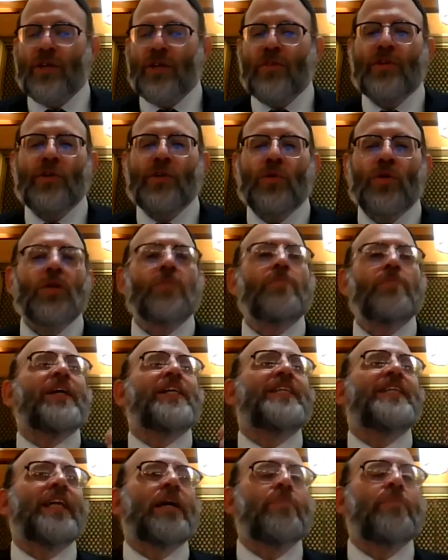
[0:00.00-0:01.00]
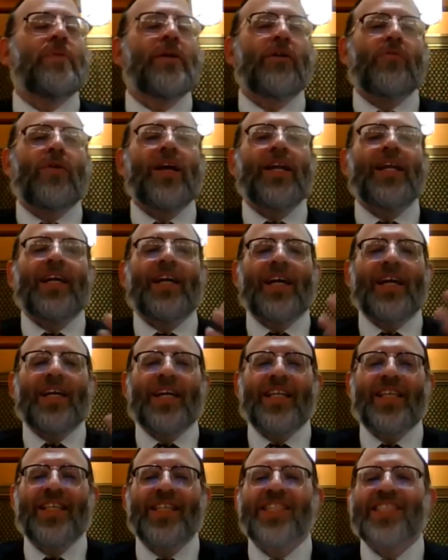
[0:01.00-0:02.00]
So it's all about separating, creating
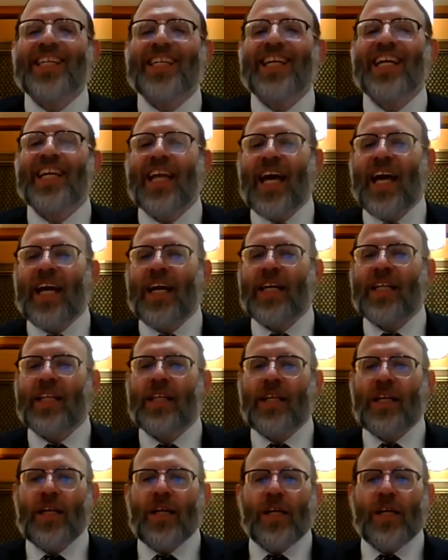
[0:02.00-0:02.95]
a disconnect.